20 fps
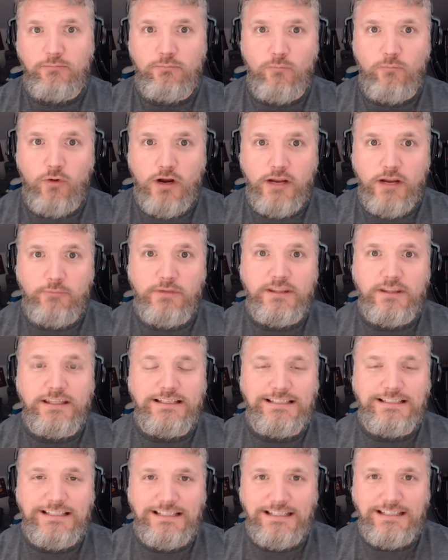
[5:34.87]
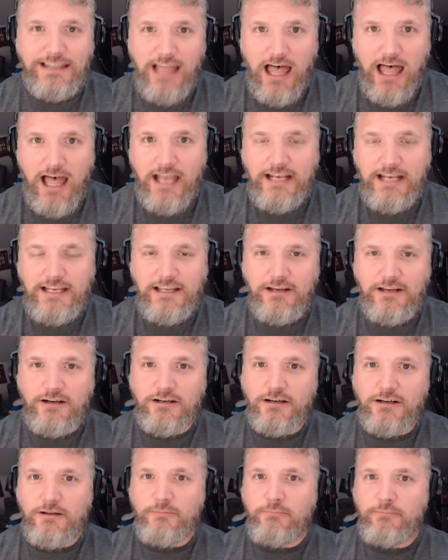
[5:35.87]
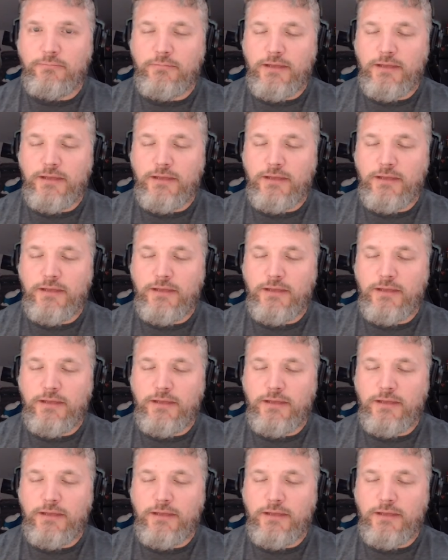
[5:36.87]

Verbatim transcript: working with the D line here,